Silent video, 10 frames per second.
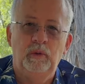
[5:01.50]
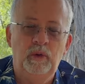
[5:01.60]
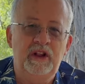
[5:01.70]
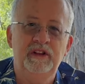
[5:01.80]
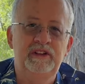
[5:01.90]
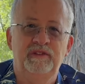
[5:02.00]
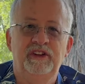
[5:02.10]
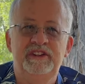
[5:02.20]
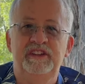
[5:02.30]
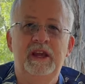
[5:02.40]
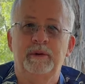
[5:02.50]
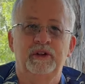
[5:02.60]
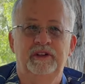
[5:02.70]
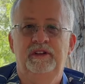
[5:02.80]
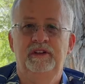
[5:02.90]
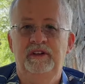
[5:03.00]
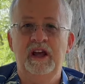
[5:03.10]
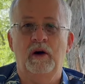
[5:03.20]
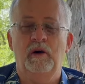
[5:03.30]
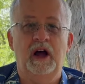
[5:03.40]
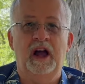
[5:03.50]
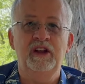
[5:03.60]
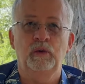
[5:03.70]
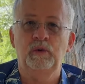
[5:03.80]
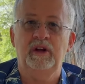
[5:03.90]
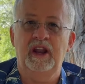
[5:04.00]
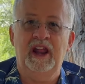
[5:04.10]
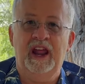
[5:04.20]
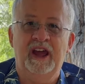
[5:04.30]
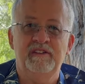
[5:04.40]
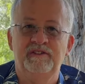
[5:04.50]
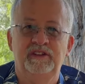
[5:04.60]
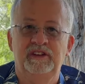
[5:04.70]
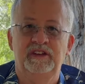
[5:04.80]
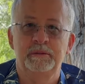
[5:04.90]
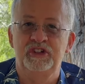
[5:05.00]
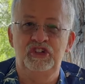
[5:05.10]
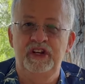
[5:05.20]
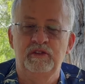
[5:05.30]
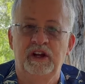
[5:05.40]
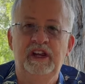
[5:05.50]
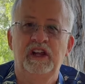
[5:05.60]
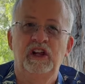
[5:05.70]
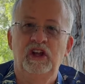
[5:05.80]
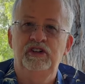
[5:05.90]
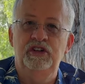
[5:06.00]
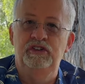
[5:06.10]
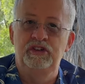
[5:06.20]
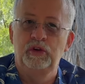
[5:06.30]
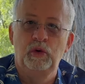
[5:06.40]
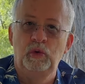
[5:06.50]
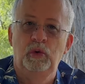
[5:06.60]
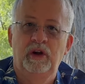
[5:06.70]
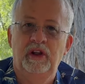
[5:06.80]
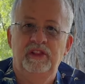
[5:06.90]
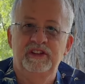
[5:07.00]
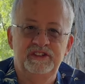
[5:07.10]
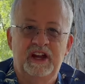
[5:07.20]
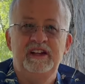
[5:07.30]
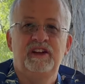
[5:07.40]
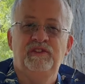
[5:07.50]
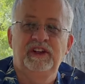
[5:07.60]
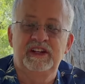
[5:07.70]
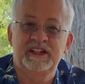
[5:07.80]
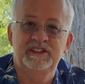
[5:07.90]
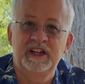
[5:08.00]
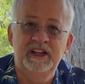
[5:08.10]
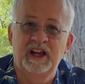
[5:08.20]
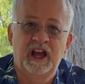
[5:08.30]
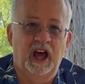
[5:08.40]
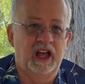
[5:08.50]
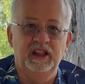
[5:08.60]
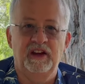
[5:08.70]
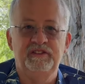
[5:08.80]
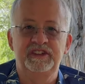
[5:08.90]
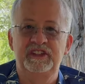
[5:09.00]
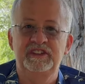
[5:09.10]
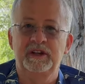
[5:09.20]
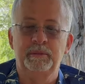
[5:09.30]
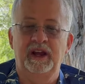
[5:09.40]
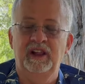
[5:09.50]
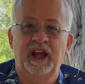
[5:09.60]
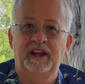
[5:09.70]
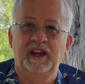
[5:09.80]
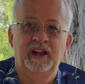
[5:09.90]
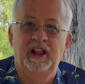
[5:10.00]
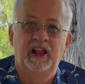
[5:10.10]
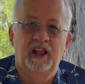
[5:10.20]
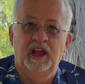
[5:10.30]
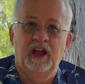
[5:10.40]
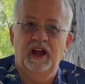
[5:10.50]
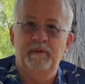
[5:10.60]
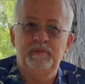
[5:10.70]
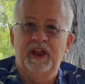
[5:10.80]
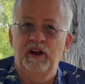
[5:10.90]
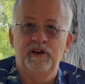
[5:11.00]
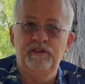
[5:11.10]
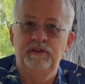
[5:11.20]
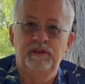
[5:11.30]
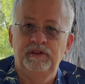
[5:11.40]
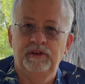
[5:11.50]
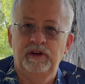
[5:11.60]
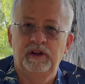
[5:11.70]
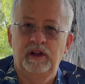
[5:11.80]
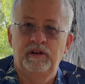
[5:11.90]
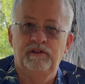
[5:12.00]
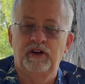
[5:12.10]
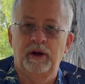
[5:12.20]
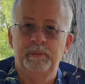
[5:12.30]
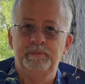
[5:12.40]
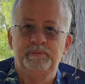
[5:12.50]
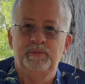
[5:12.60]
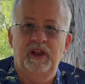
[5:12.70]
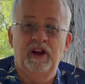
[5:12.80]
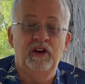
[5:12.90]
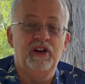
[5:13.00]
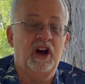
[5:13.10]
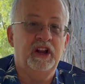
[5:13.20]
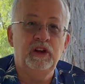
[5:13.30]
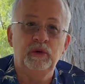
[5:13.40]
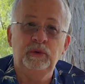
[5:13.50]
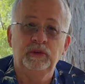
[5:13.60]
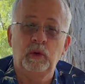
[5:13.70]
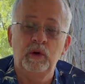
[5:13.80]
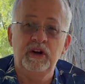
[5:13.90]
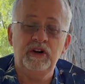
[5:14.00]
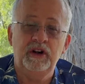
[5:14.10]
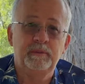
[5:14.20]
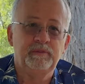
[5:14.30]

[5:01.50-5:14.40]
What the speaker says: relatively stable. Now, I don't have the machinery to do the scientific testing. I'd love to see somebody like Aaron from Aaron Audio Corner